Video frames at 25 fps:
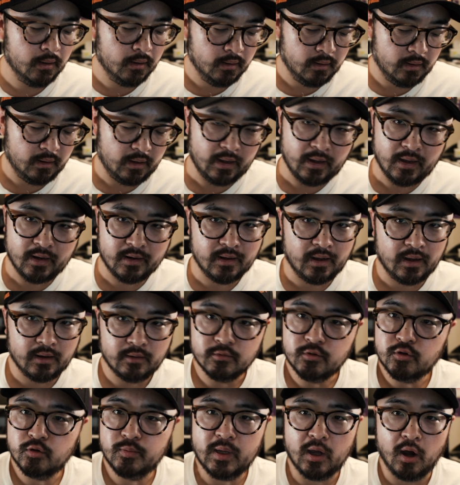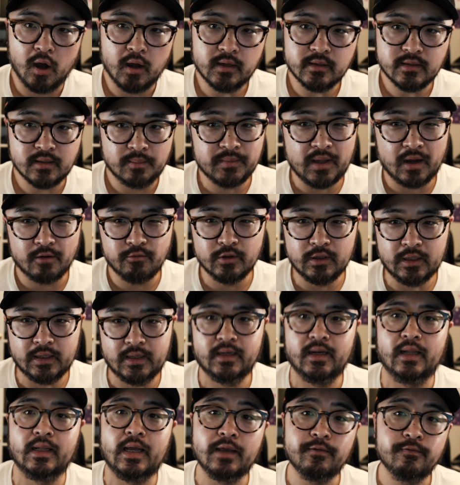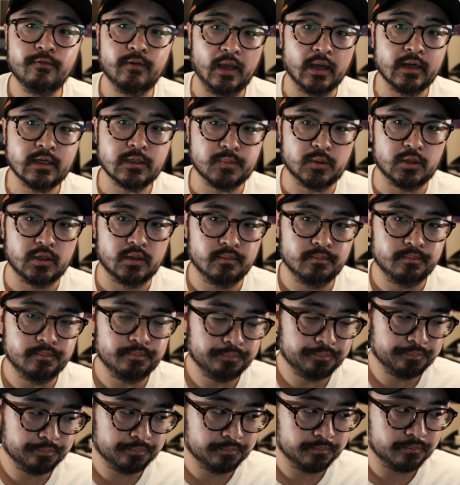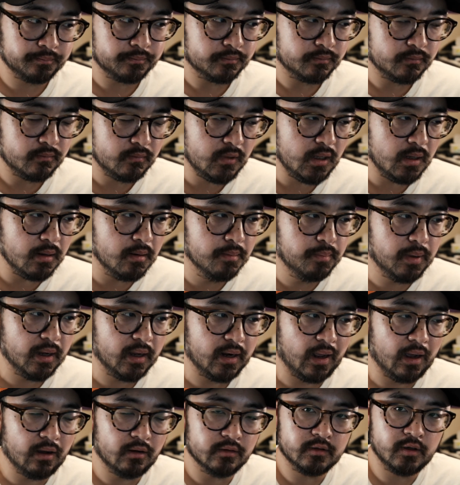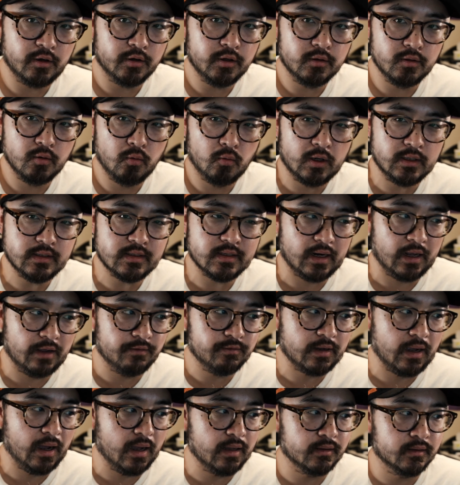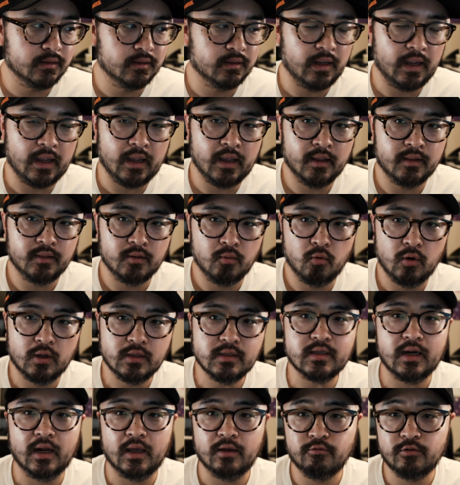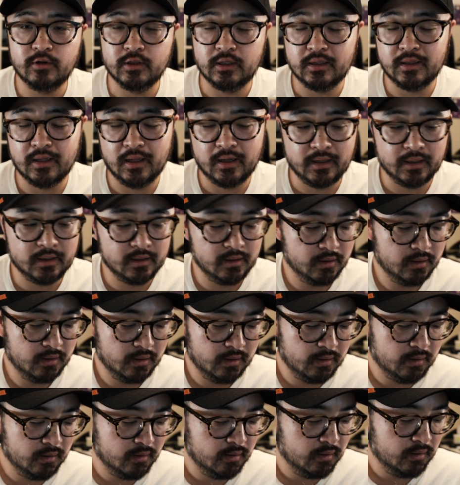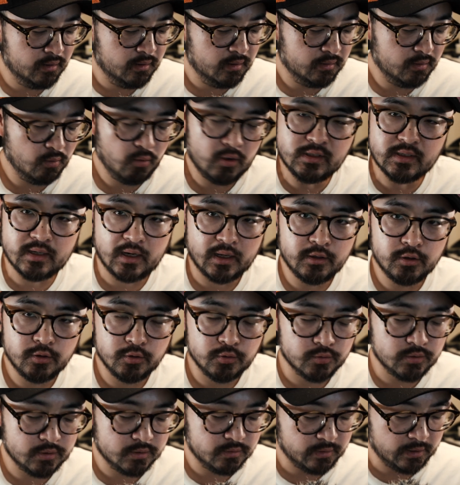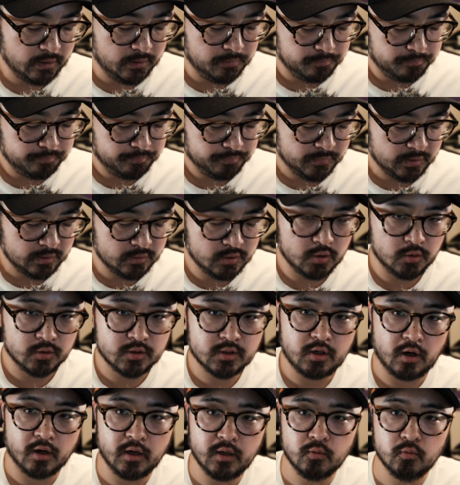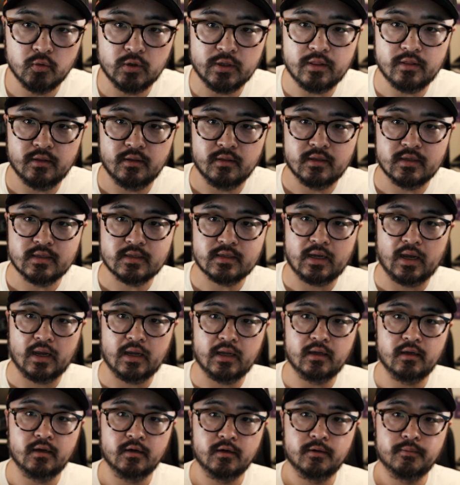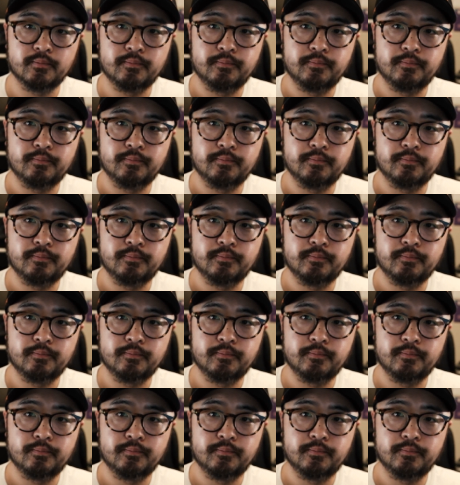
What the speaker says: And to be honest, I'm not really a knife expert, but I'll tell you the ones that I've gotten and the ones that I really like, the ones that I use, right? So starting with this guy here.